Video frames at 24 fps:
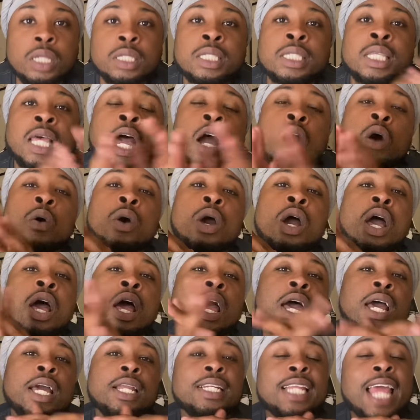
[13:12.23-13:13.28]
So
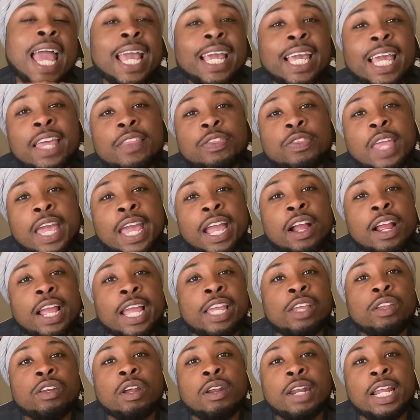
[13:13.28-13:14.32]
they get there,
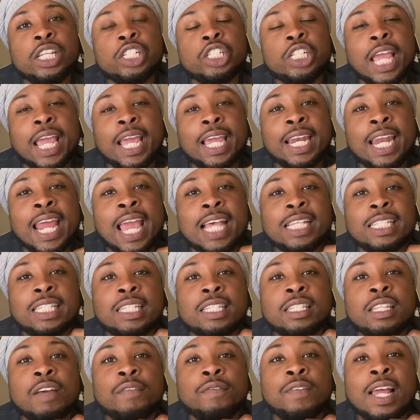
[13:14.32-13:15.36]
and, you know, they shaking ass and
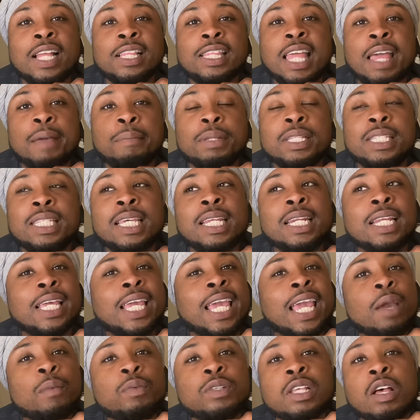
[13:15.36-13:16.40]
stuff like that, but
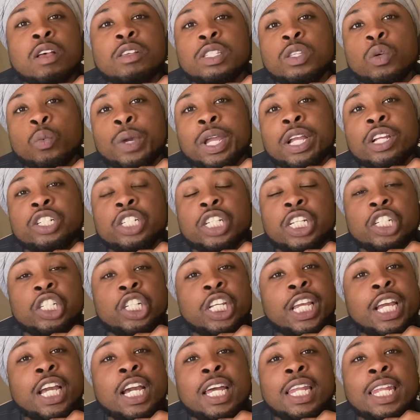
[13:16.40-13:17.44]
Tenneke was on some weird shit.
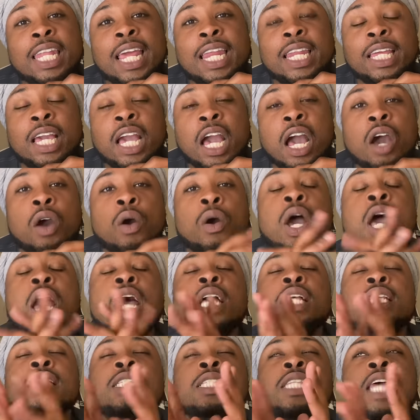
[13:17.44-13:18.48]
She couldn't let it go.
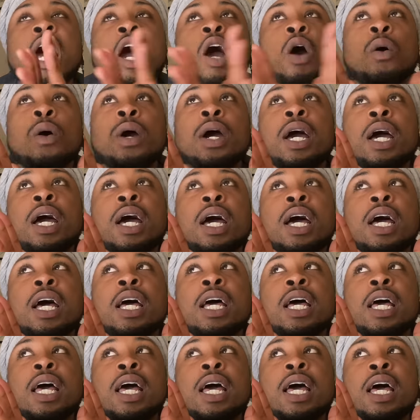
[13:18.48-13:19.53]
So
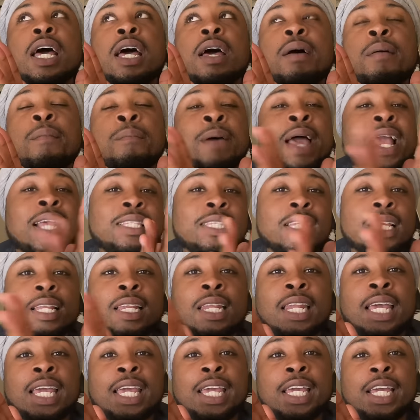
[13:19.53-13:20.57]

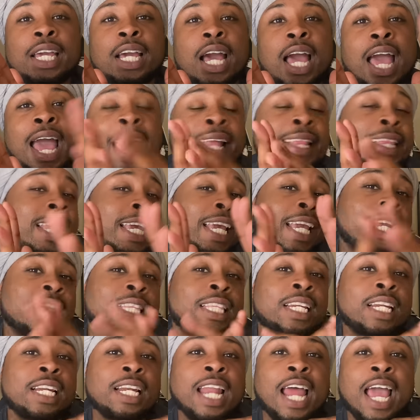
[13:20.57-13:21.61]
basically, at the end
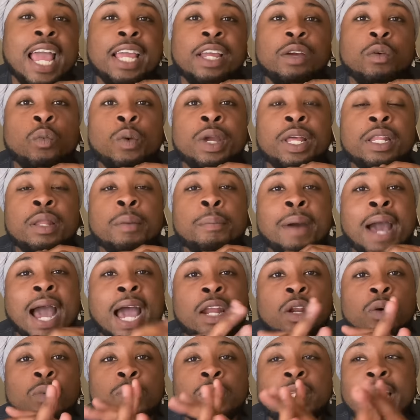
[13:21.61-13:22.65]
of the night, when the
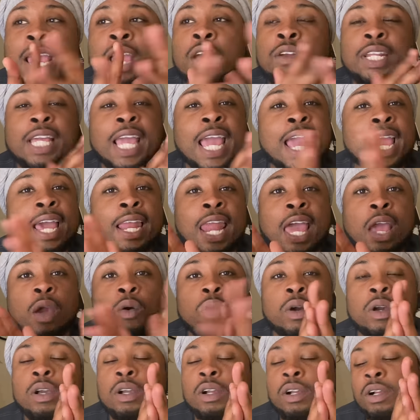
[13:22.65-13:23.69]
bottle, they only had
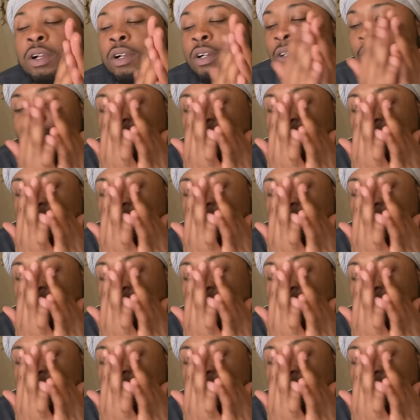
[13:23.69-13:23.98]
like, girl,